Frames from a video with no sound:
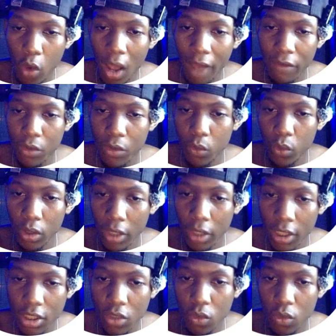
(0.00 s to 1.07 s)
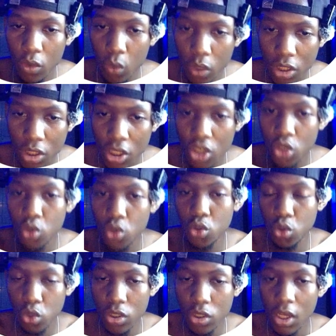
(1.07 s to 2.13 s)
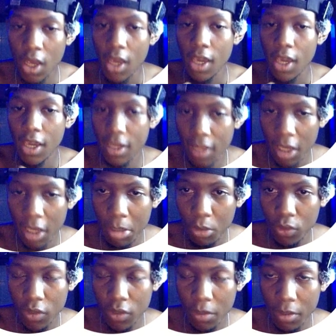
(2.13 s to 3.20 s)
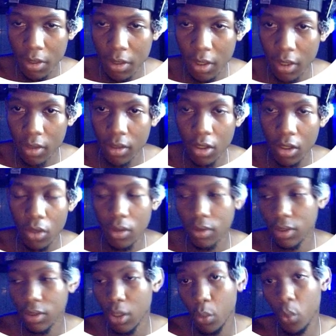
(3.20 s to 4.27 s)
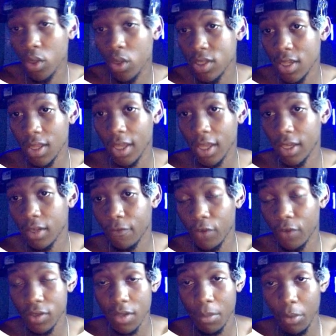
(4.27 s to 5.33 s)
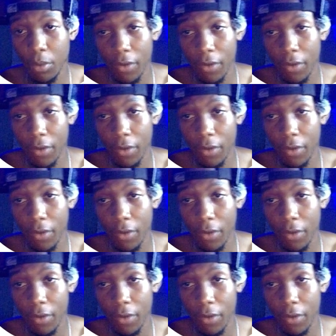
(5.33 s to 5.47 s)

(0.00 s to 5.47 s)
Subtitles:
have it relate to the question you used in the email subject line. Now, we say like, for example,